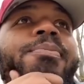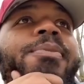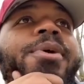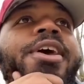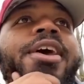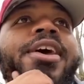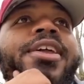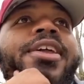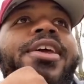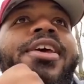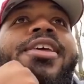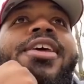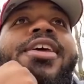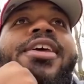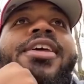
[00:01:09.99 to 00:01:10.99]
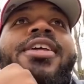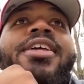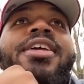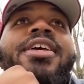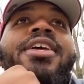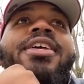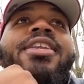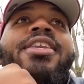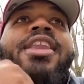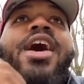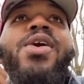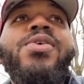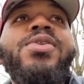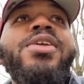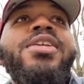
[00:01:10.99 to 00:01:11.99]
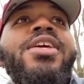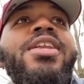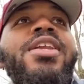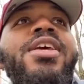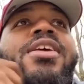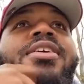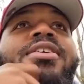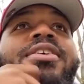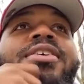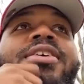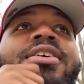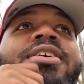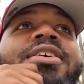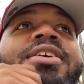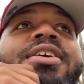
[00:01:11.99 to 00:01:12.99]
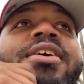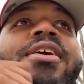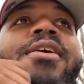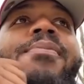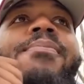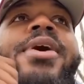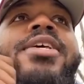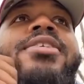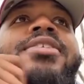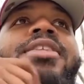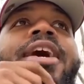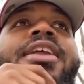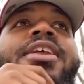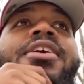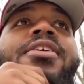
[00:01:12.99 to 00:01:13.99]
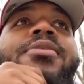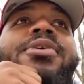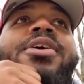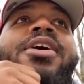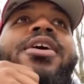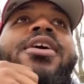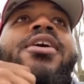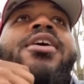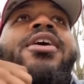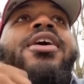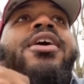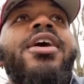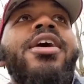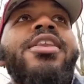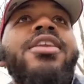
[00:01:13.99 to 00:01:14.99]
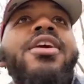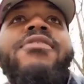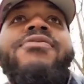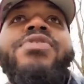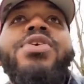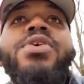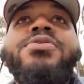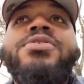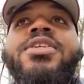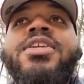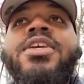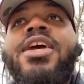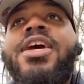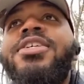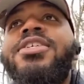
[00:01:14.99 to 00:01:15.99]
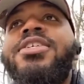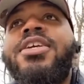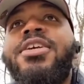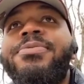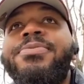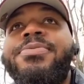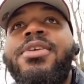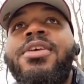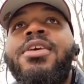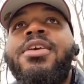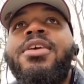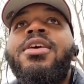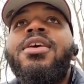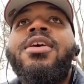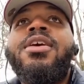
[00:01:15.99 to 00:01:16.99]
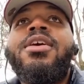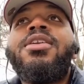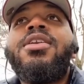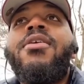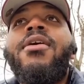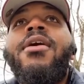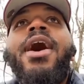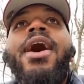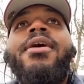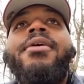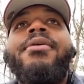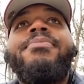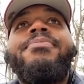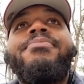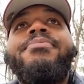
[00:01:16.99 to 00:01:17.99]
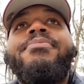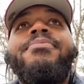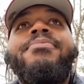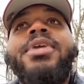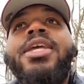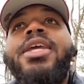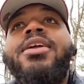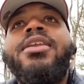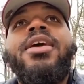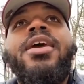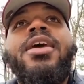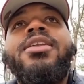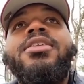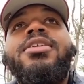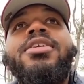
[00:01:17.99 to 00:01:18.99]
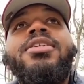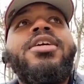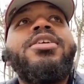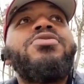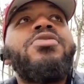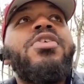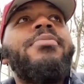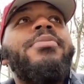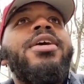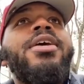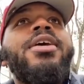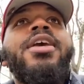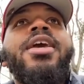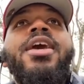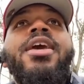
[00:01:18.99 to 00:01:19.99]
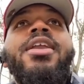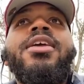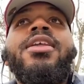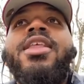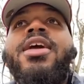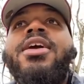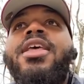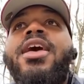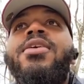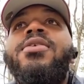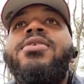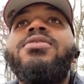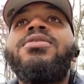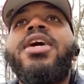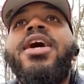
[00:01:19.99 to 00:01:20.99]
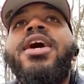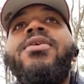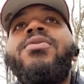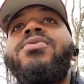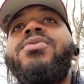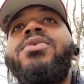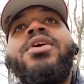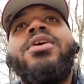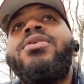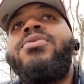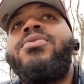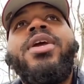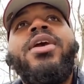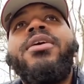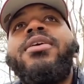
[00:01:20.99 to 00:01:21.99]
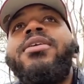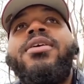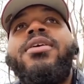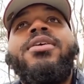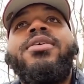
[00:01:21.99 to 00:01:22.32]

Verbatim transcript: man, it not only did it mess that up, but in the confusion of that shit, you know, I, me and, and DJ Drama and Cannon, like that whole side, we had